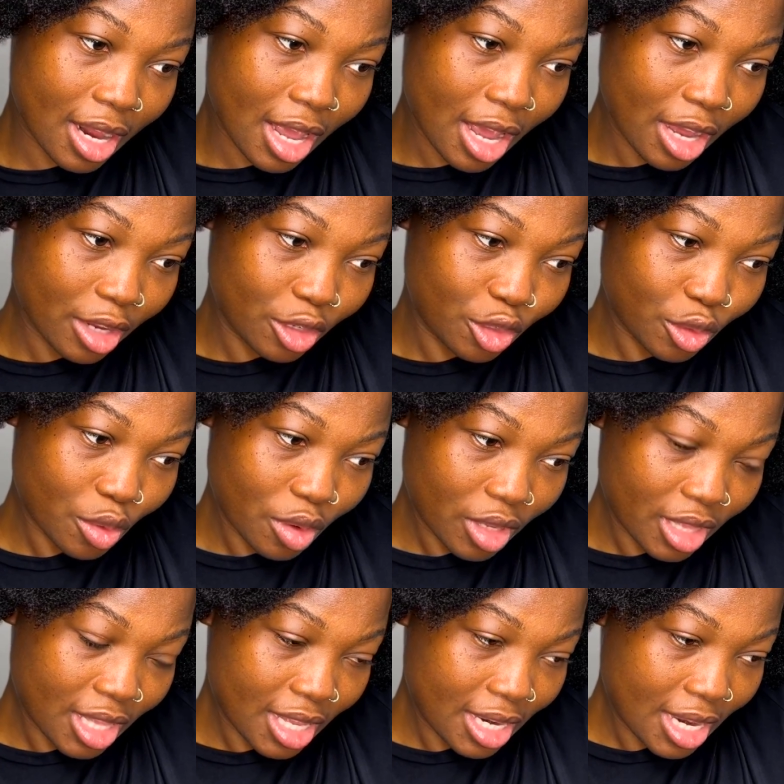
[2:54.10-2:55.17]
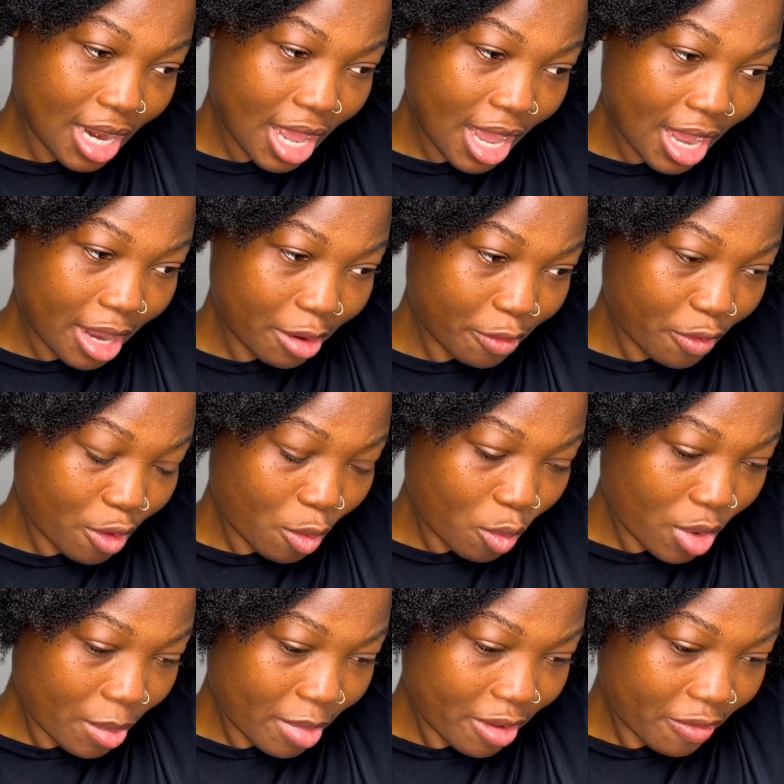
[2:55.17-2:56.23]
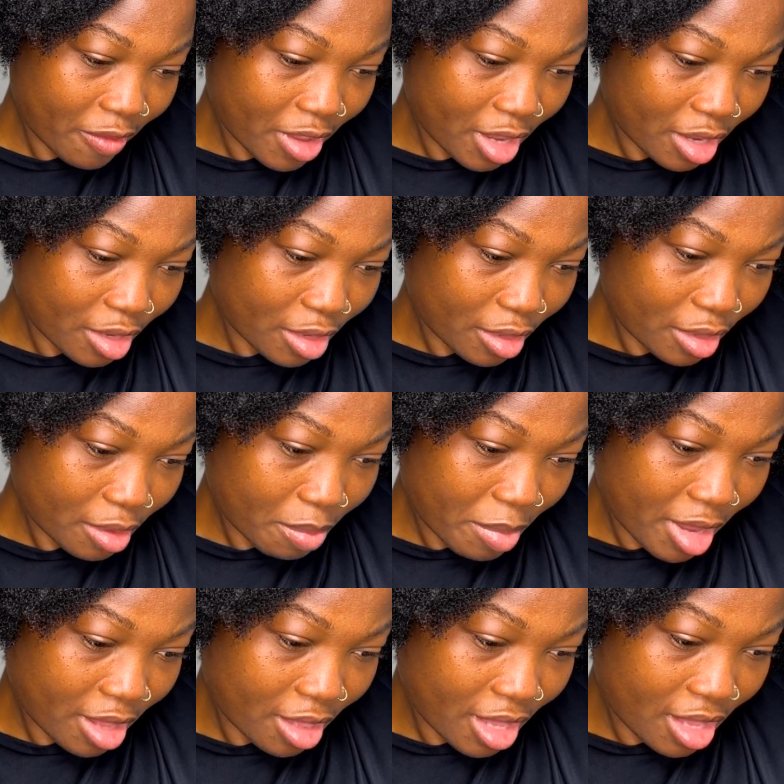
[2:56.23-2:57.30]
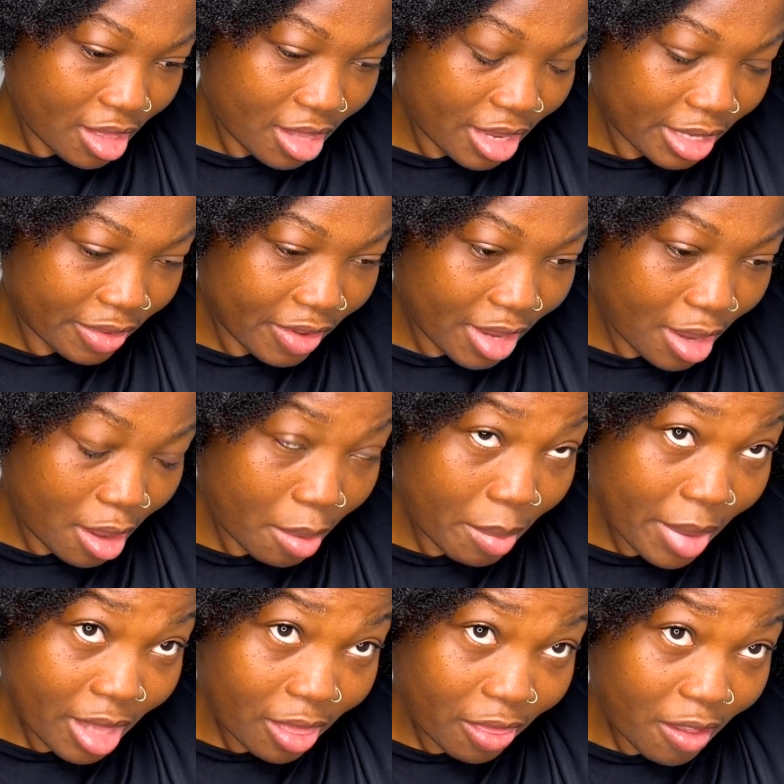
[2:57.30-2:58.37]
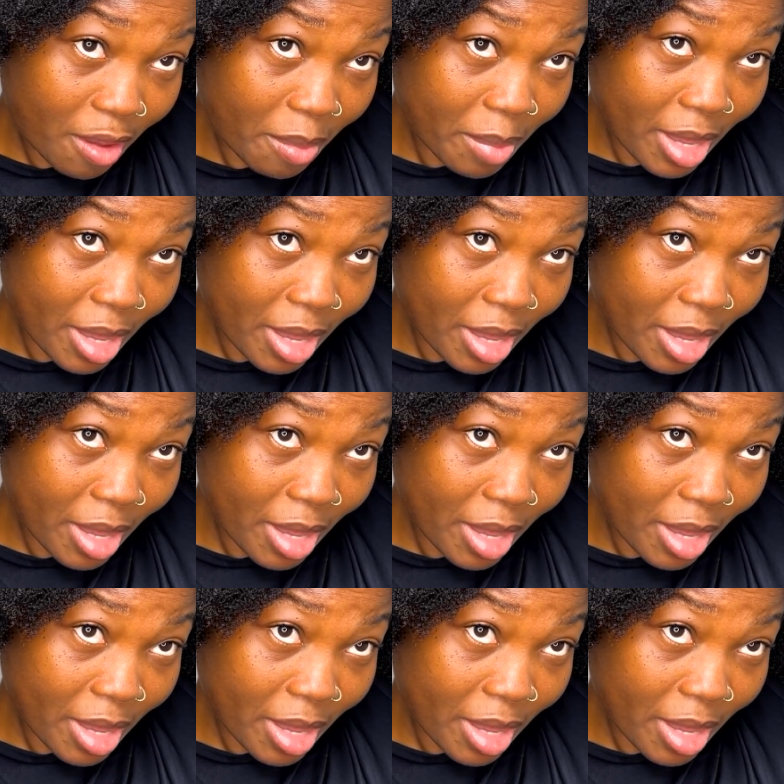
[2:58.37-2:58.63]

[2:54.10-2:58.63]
I draw the line from where my index finger and my thumb